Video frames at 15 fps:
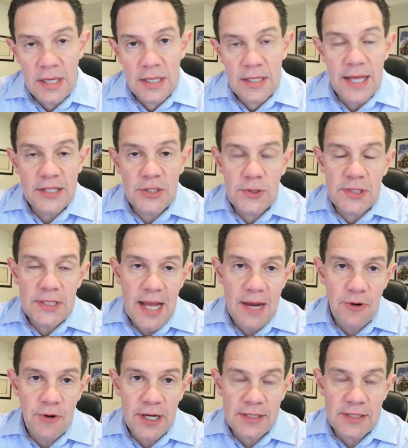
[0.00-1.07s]
Yeah. So today
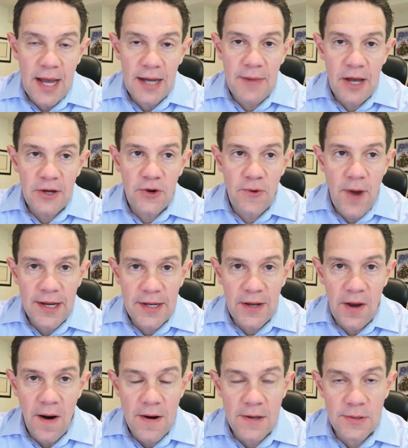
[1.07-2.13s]
we're going to talk about credit
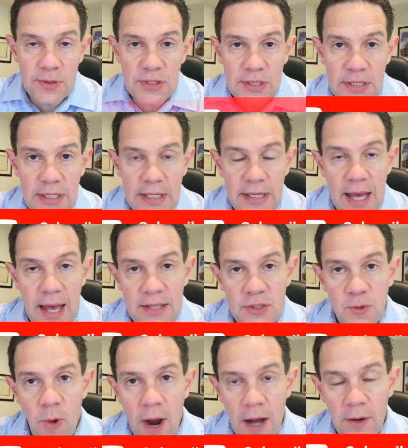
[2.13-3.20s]
cards as
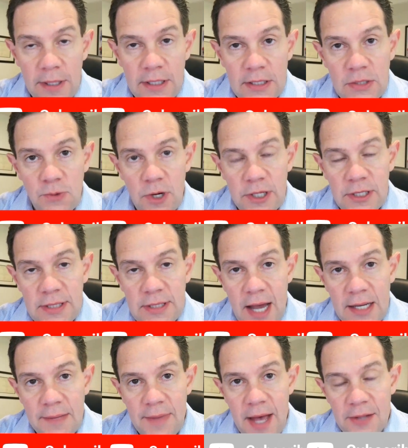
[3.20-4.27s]
well as we're going to
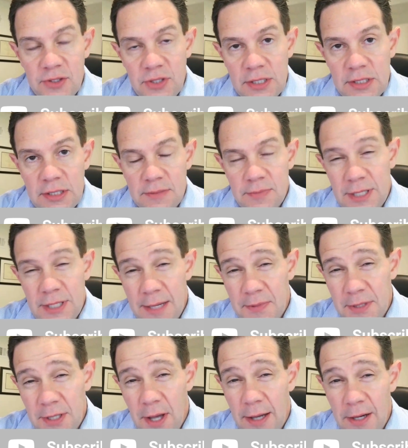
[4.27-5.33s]
talk about just some
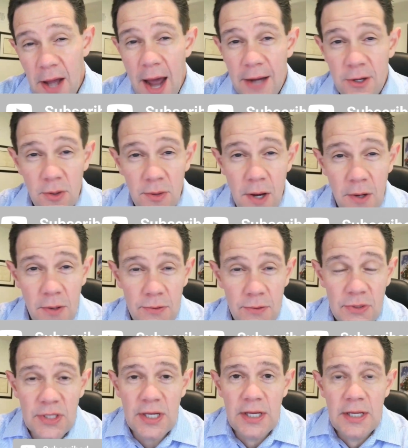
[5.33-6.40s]
tips on auto
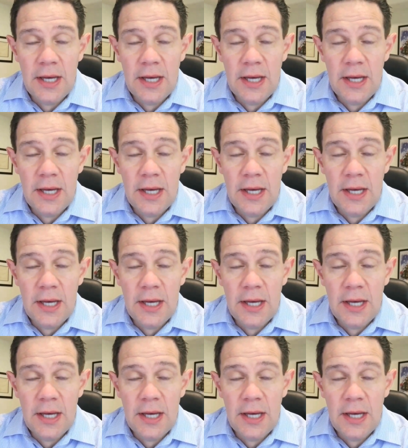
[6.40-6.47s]
loans